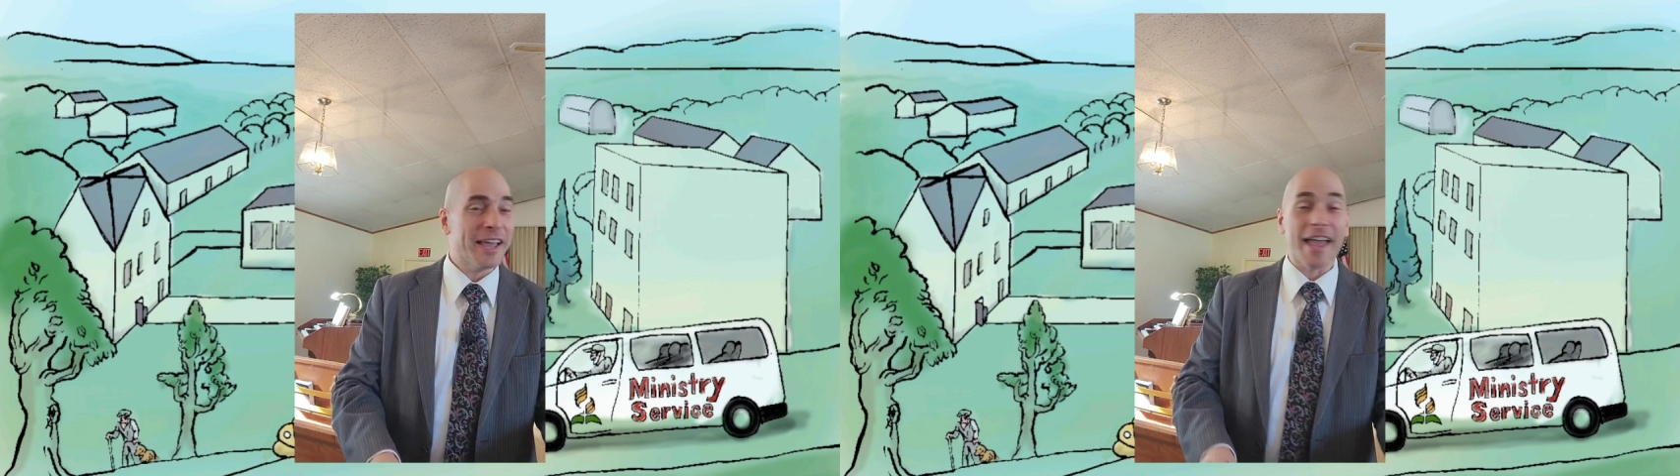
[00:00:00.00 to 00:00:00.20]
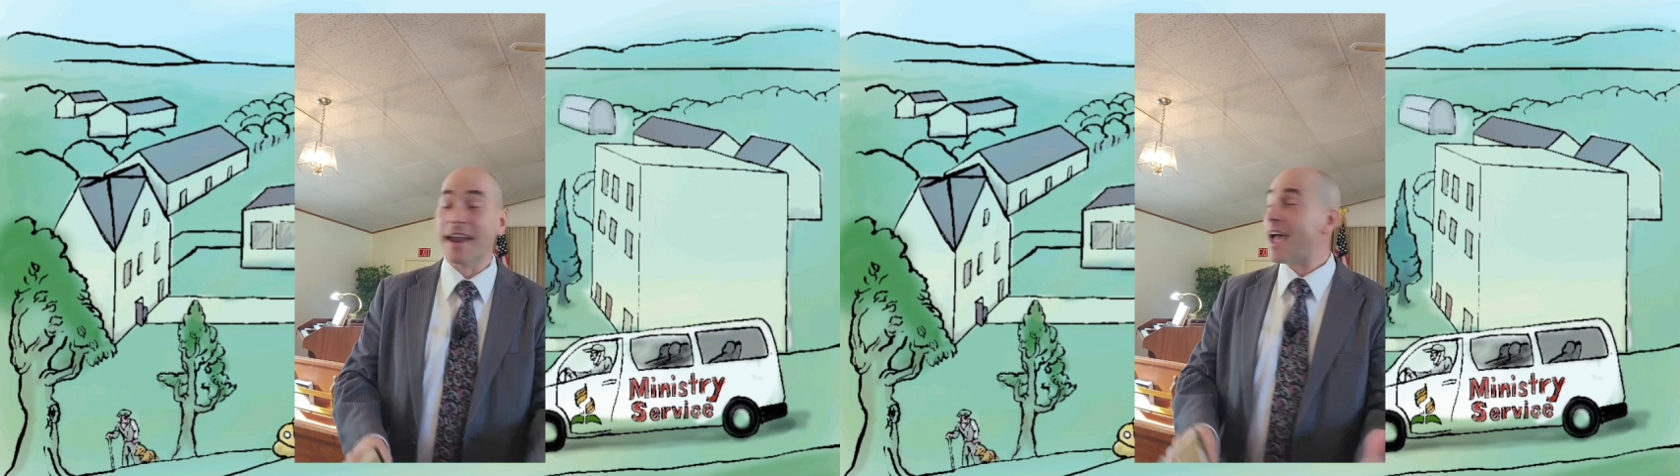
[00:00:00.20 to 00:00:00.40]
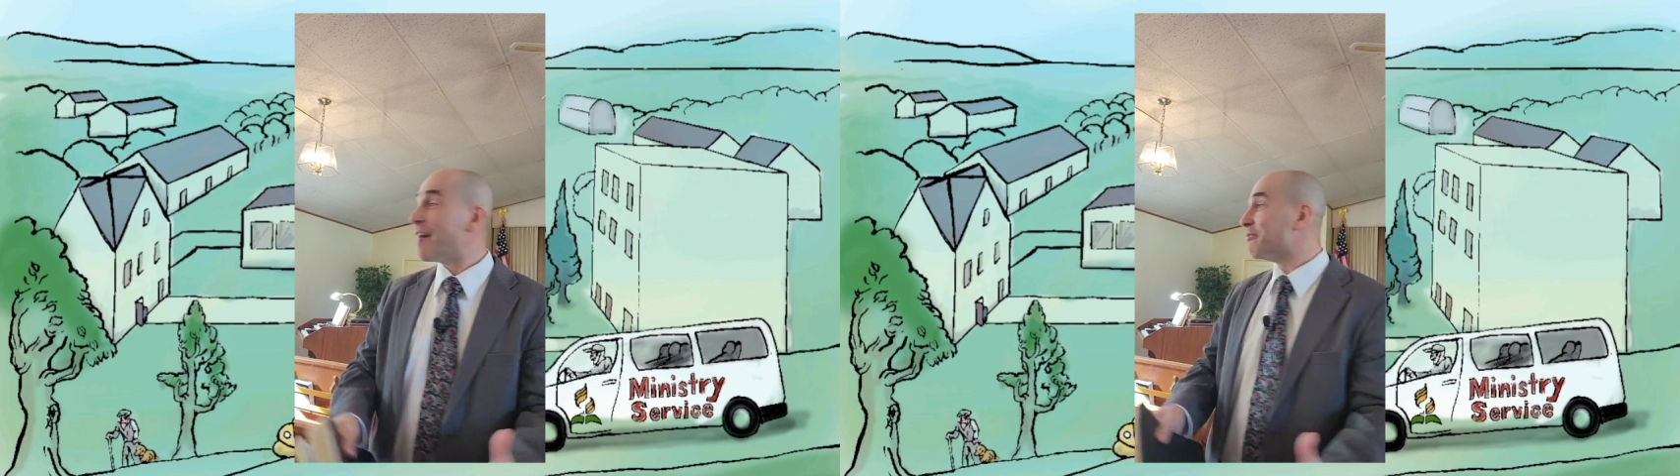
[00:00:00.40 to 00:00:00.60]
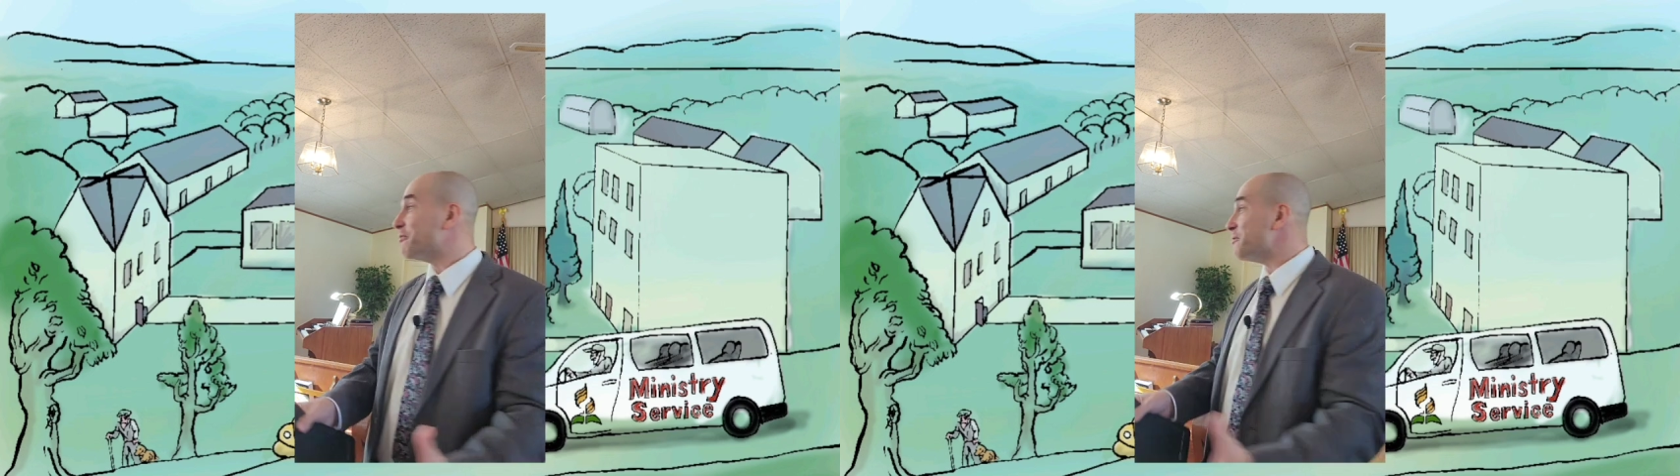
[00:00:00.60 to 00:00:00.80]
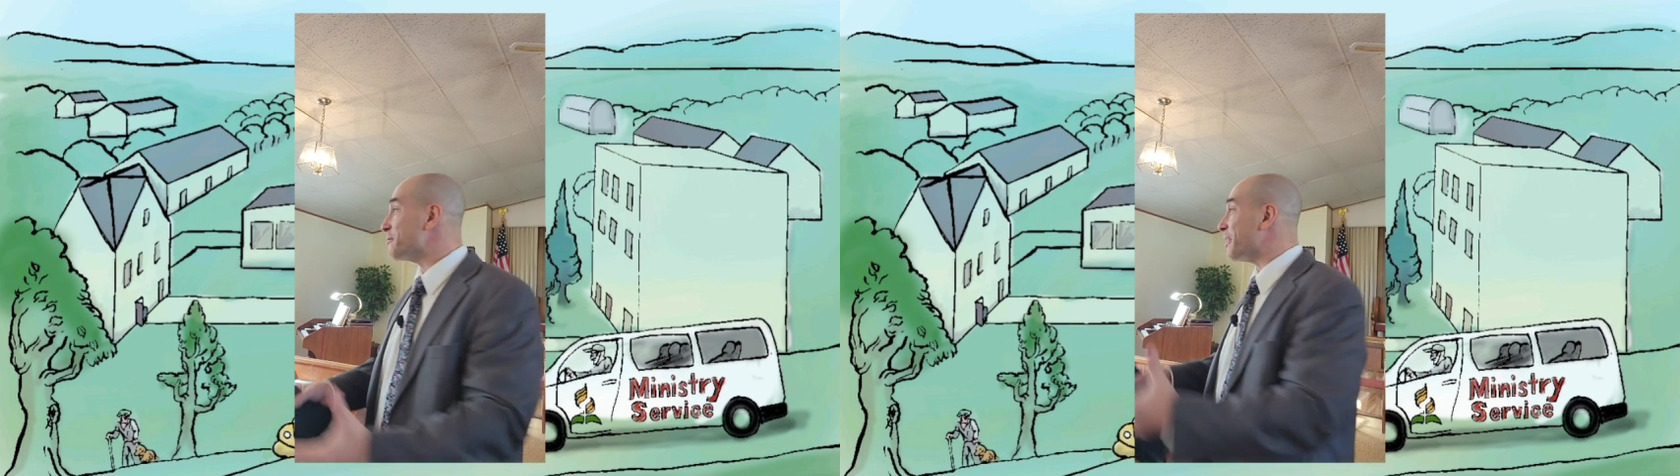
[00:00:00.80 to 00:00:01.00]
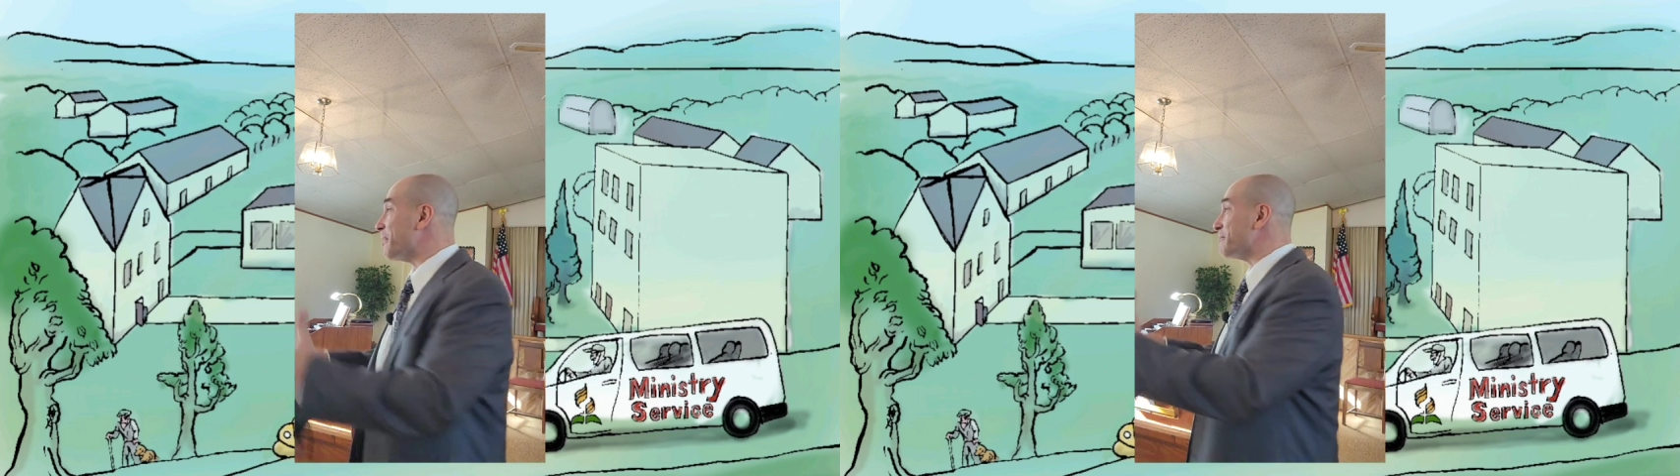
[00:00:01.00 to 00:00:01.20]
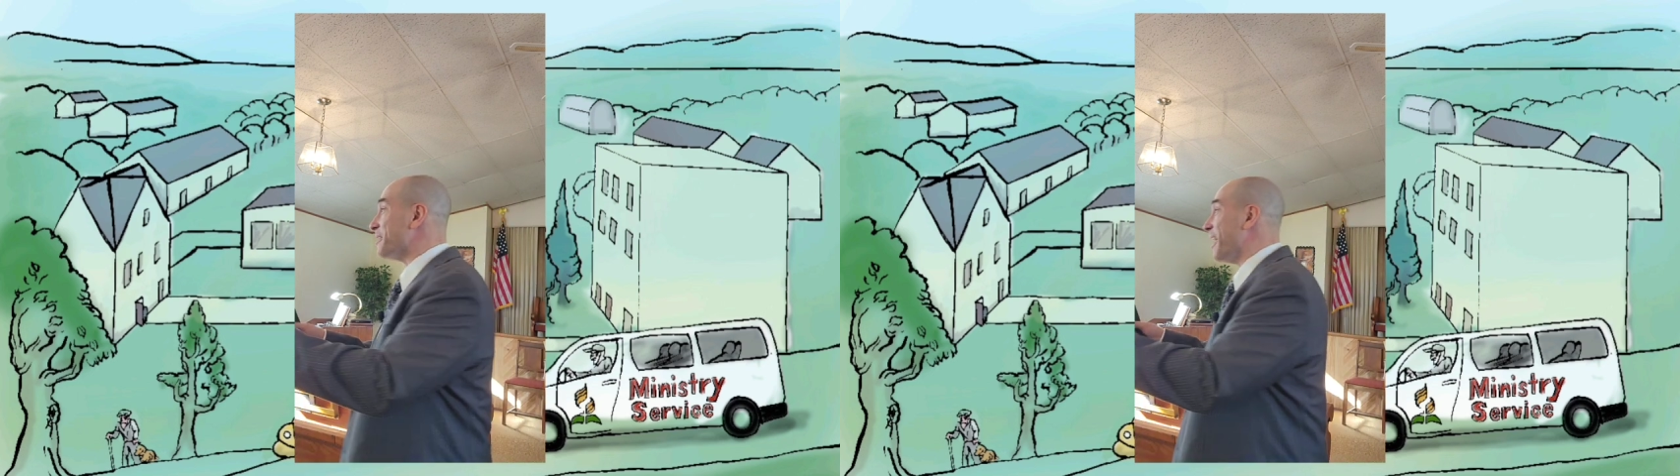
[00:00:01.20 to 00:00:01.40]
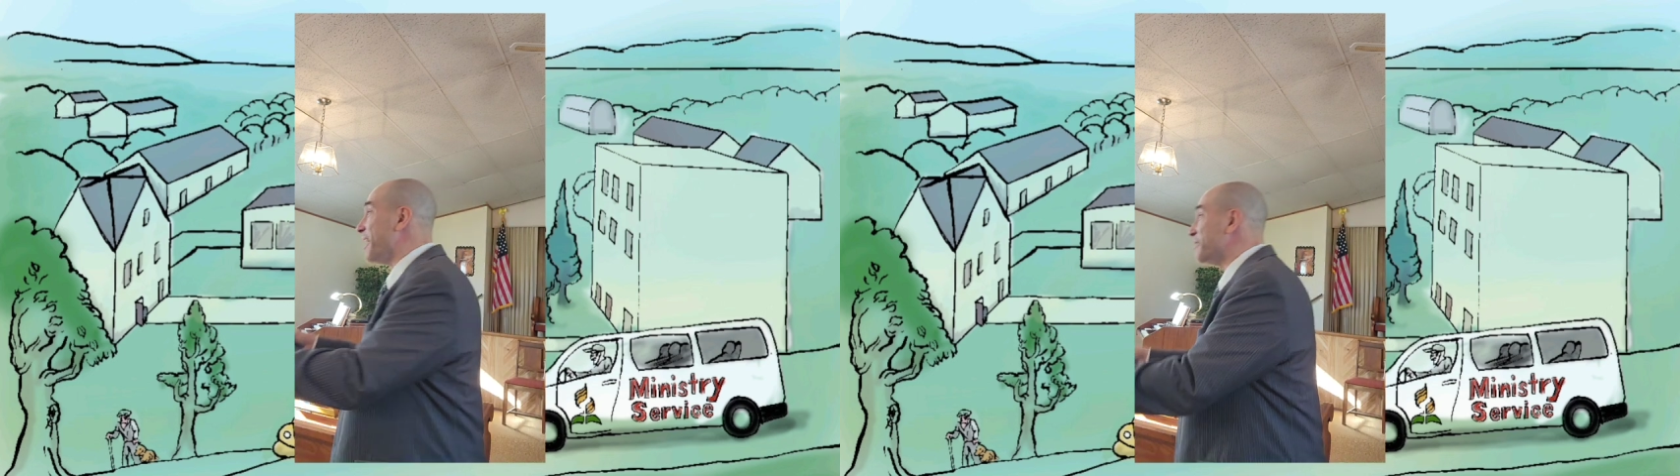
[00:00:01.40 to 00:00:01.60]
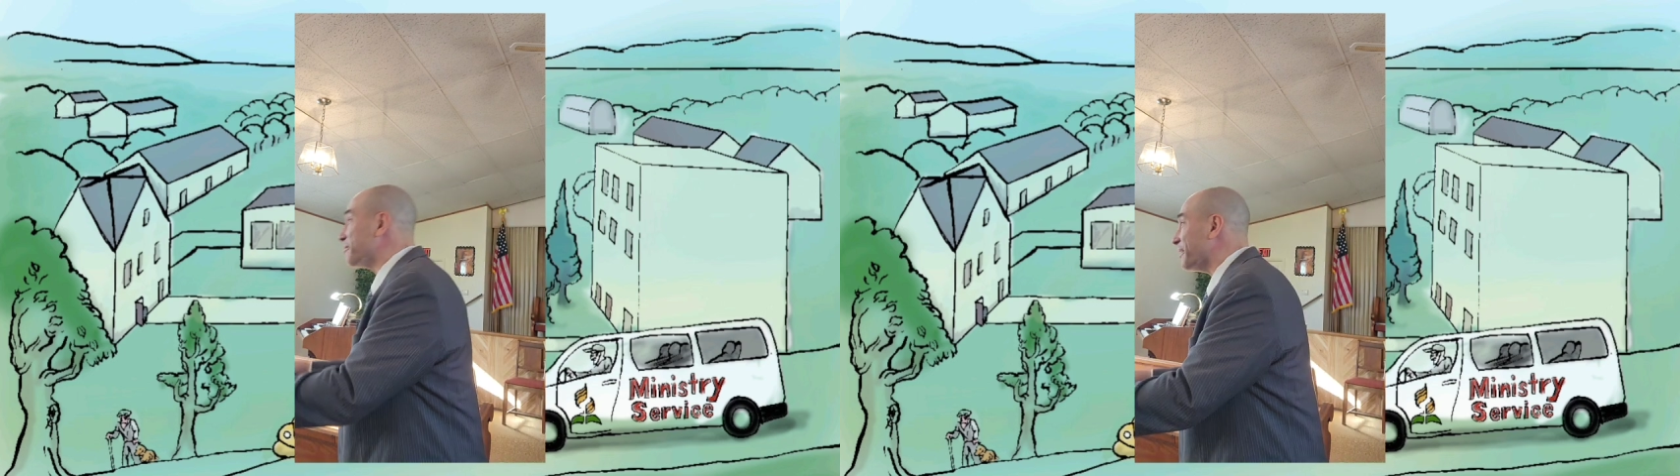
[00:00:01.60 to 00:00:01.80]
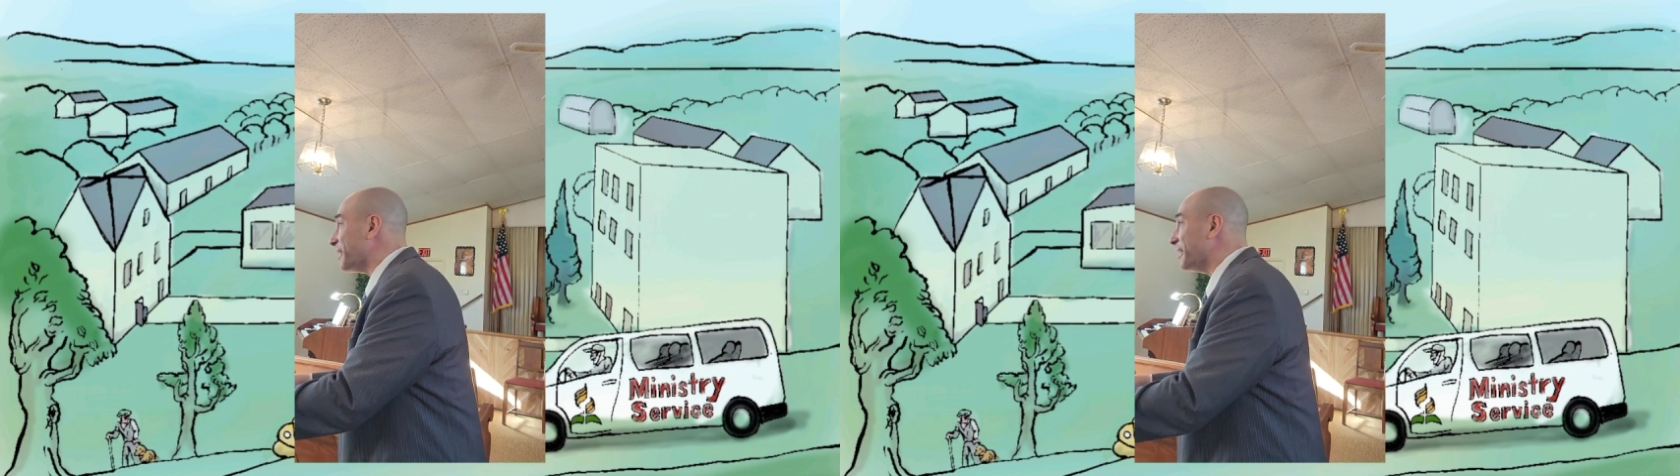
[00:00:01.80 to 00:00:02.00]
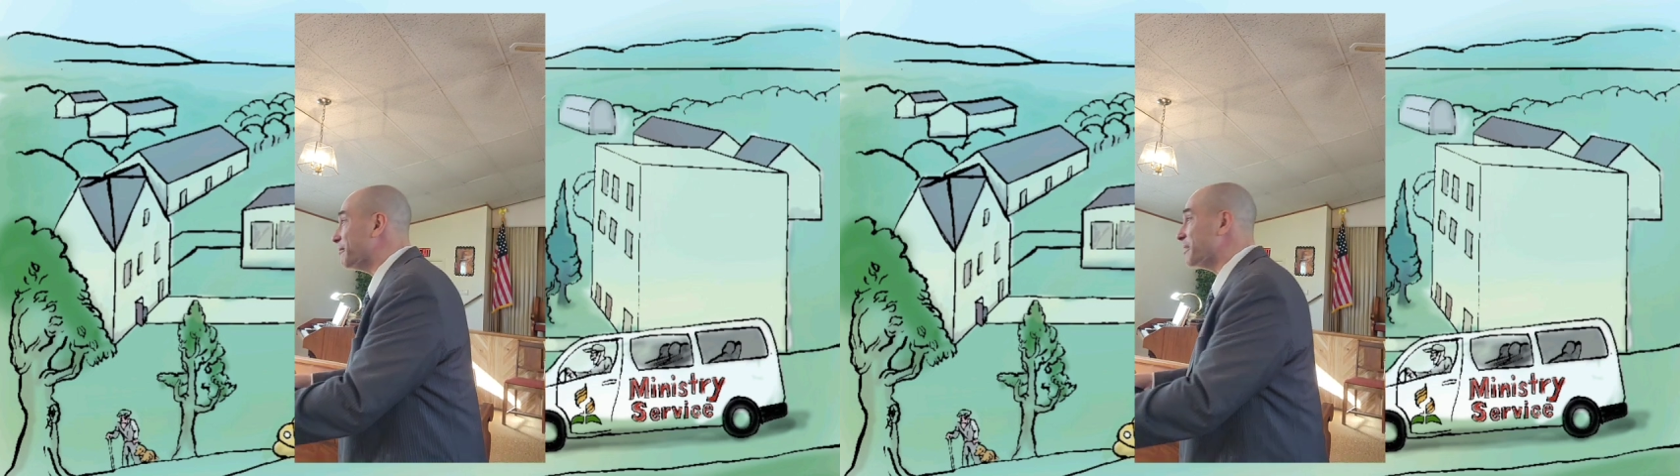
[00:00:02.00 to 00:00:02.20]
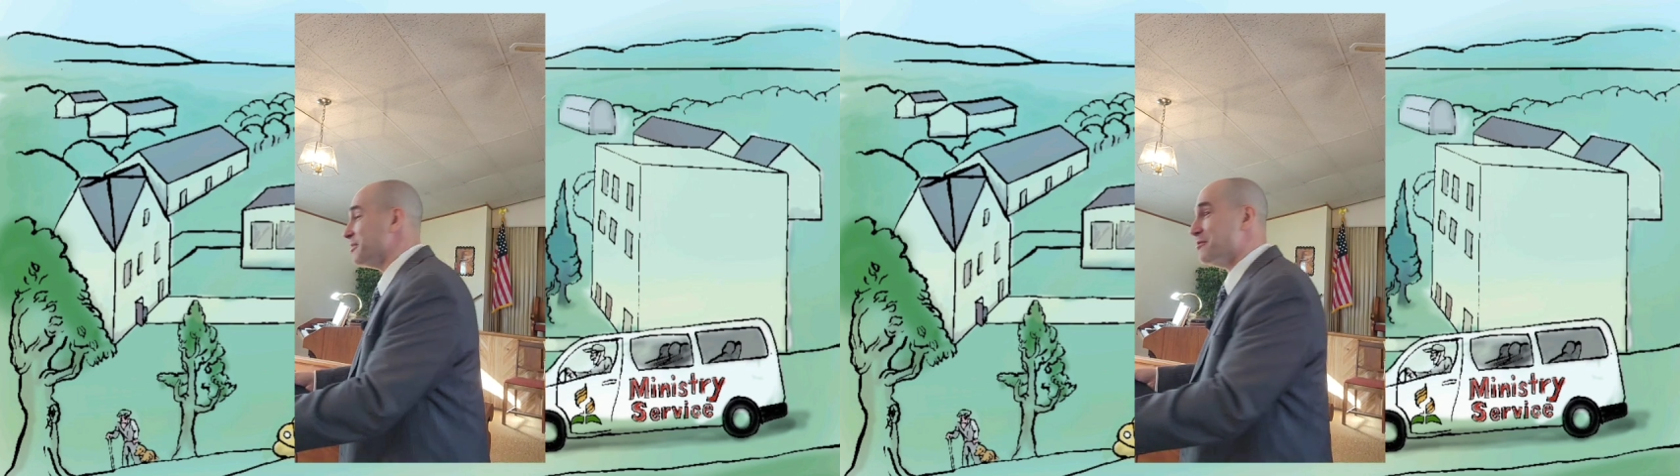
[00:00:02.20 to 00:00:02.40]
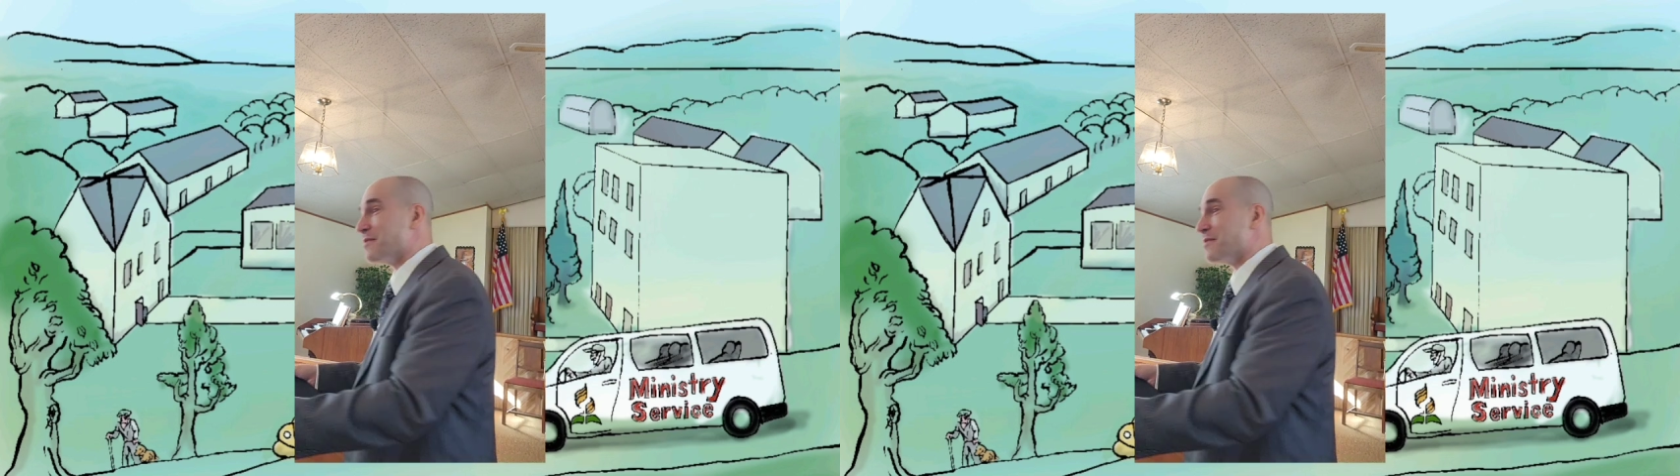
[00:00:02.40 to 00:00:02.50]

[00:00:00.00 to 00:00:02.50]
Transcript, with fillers: and out of you comes hatred. When you